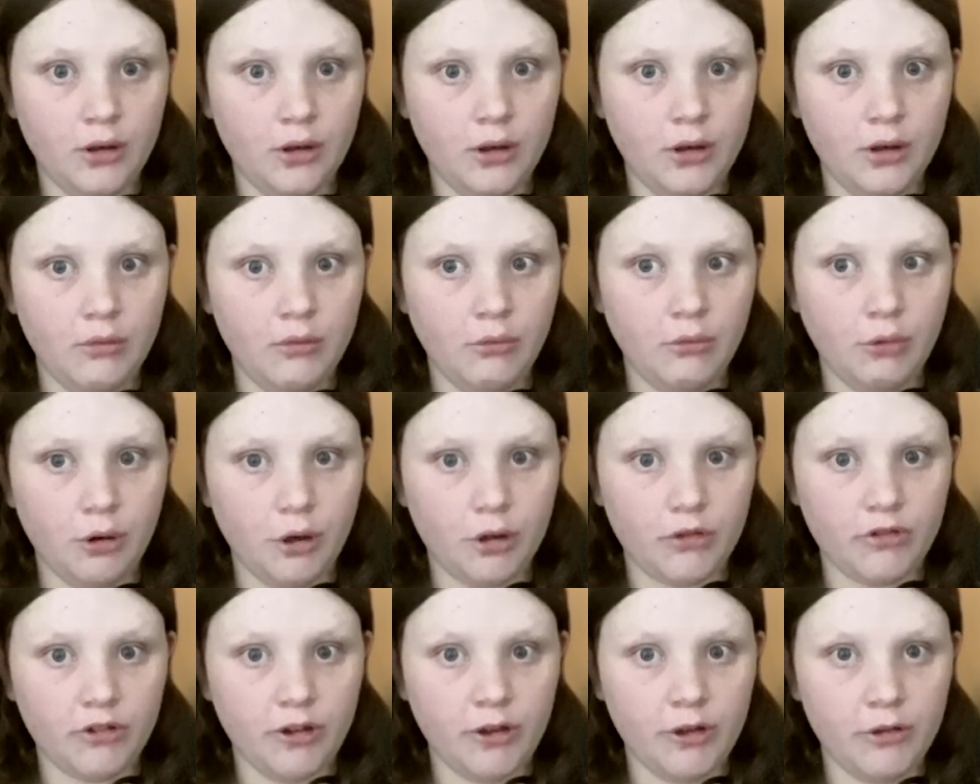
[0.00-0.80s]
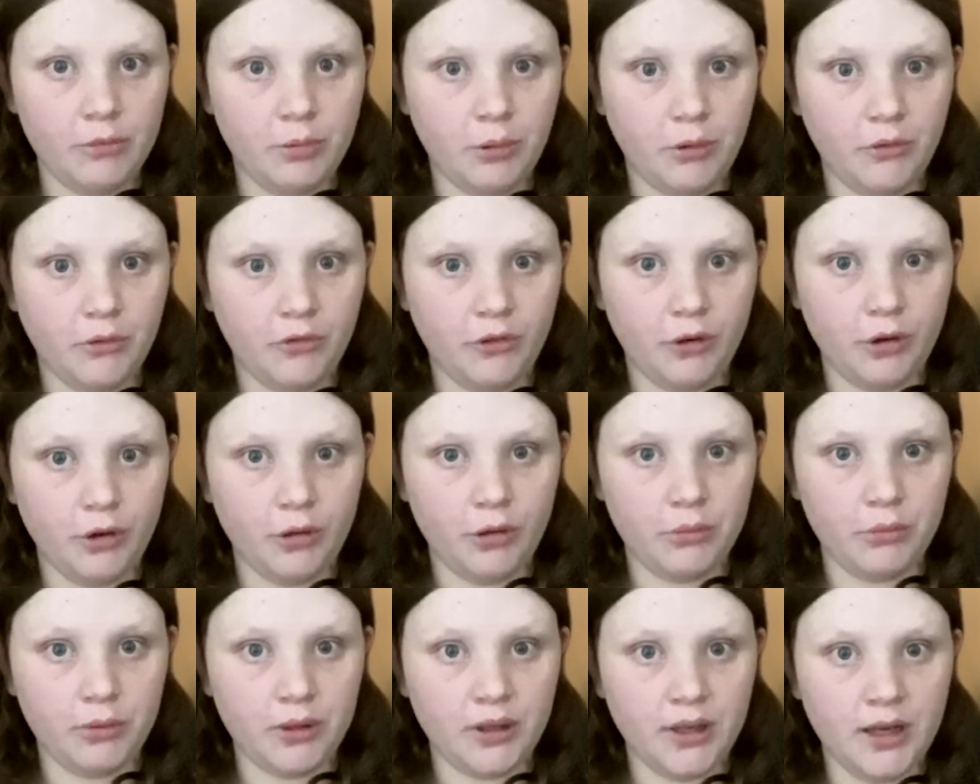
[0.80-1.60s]
work that you
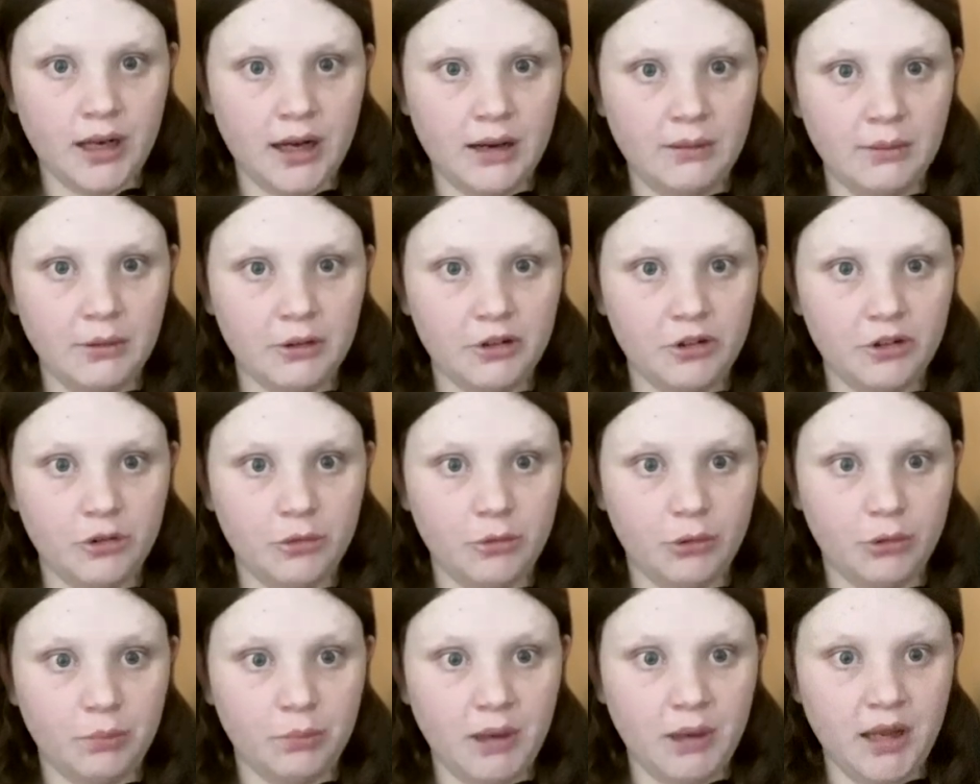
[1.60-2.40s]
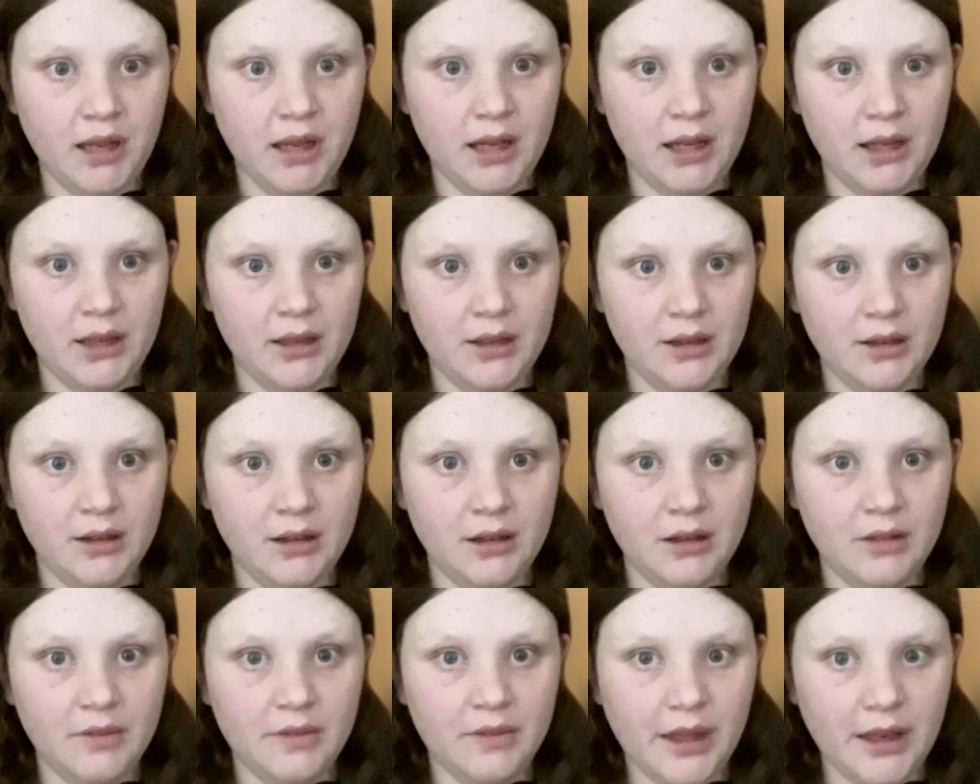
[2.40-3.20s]
performed and how much you were paid,
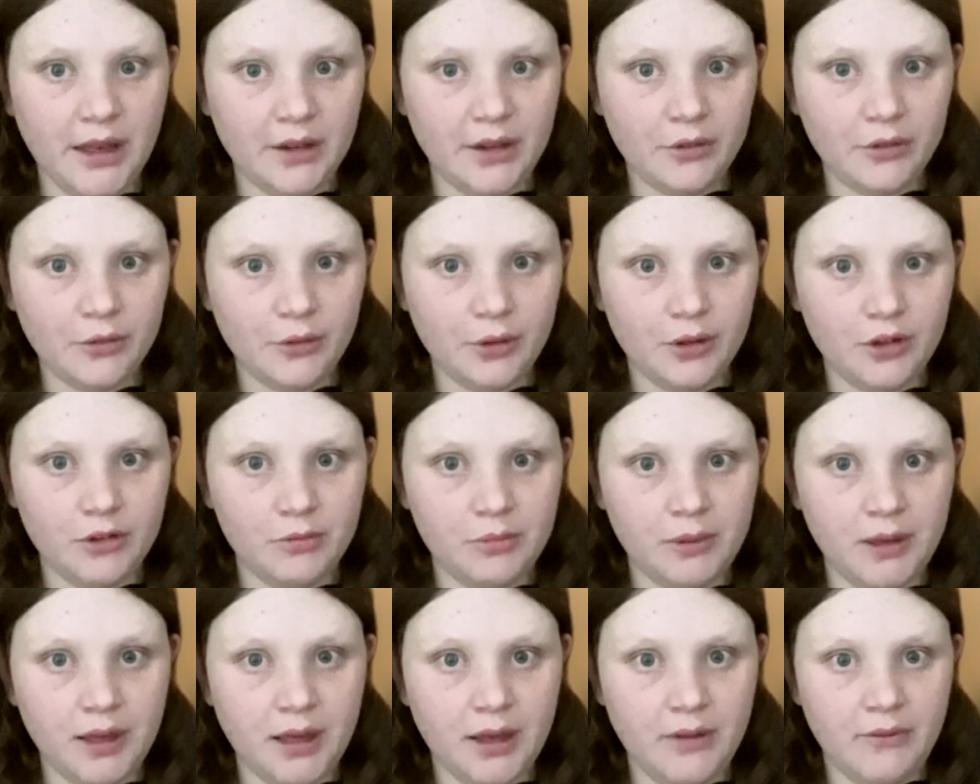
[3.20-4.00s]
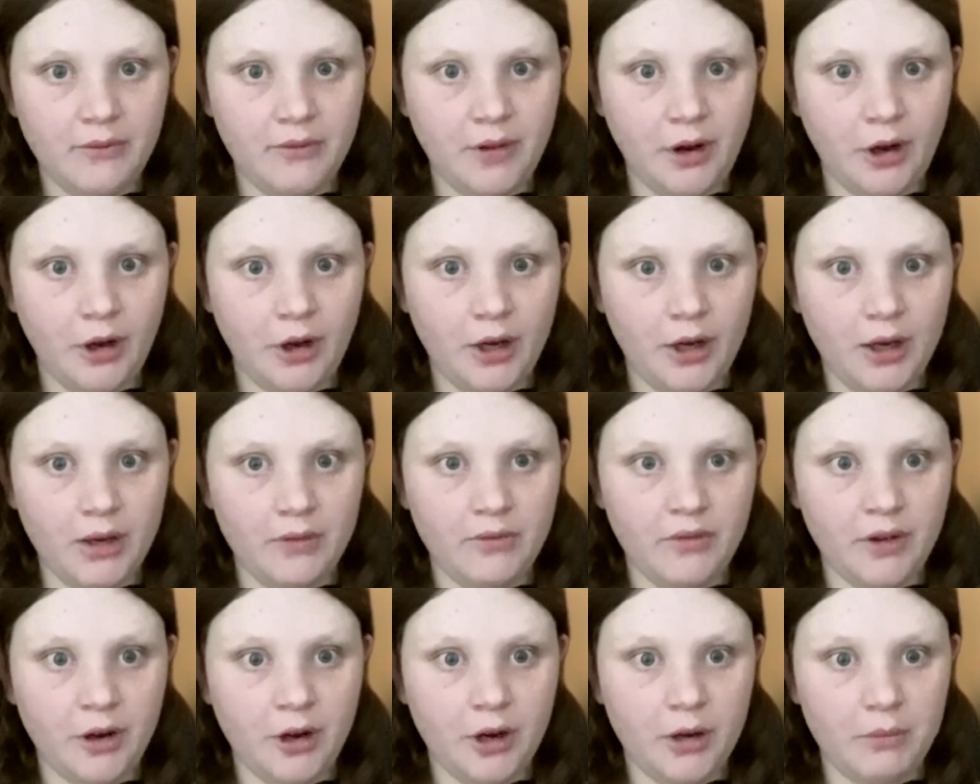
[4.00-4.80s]
that is going to be a very,
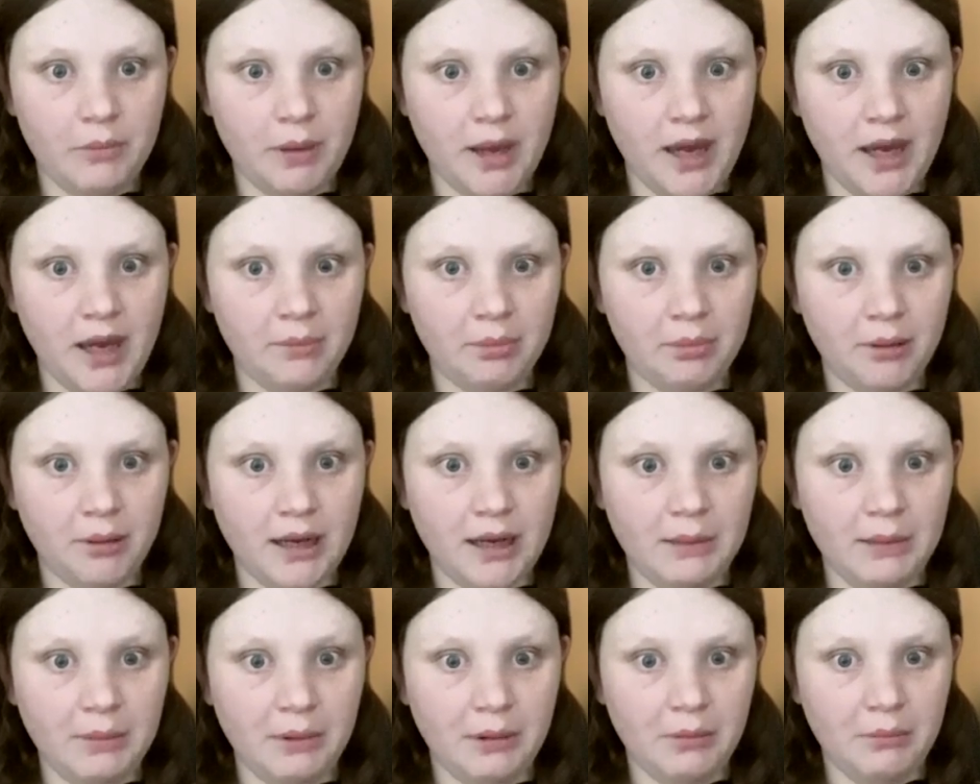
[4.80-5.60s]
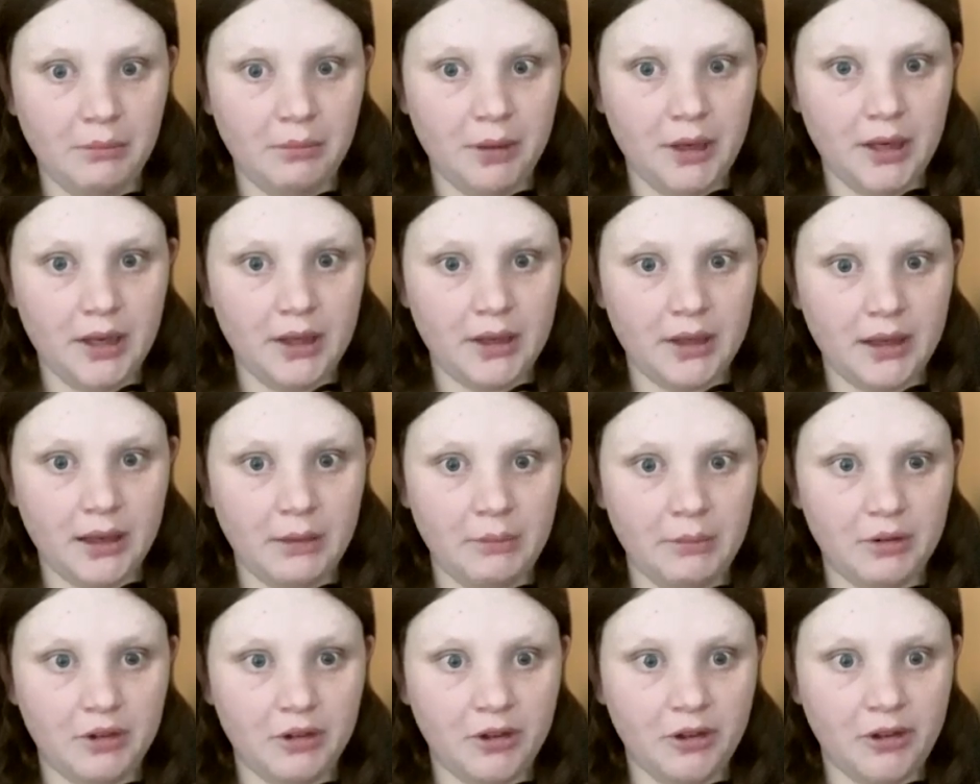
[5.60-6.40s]
very bad problem when it
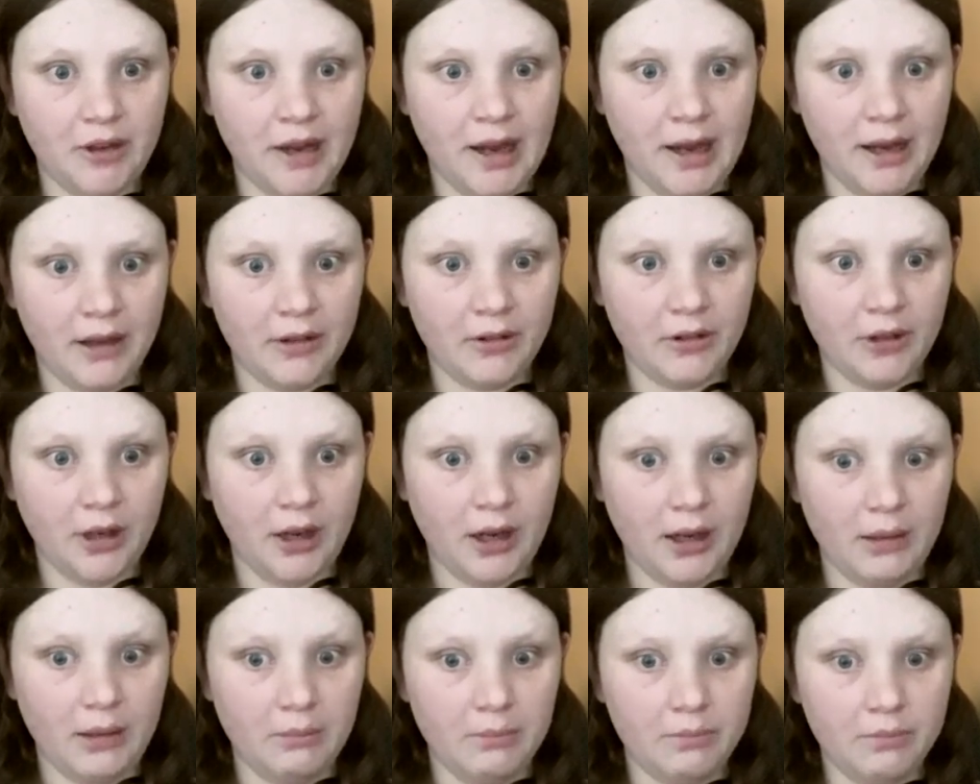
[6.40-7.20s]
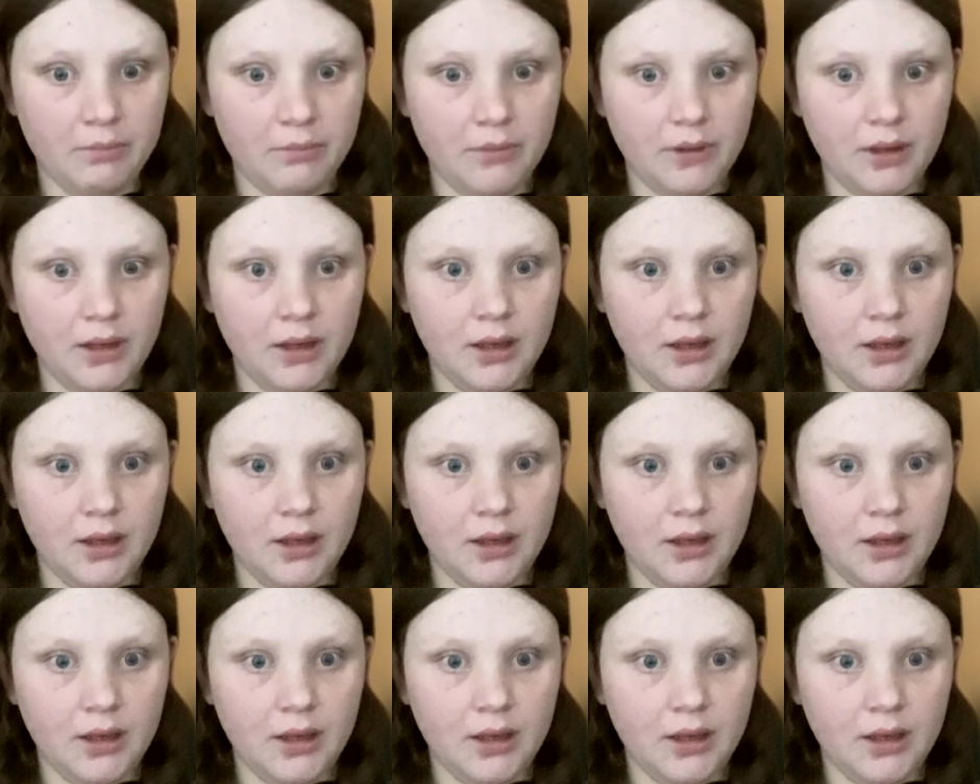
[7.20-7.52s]
comes to tax time.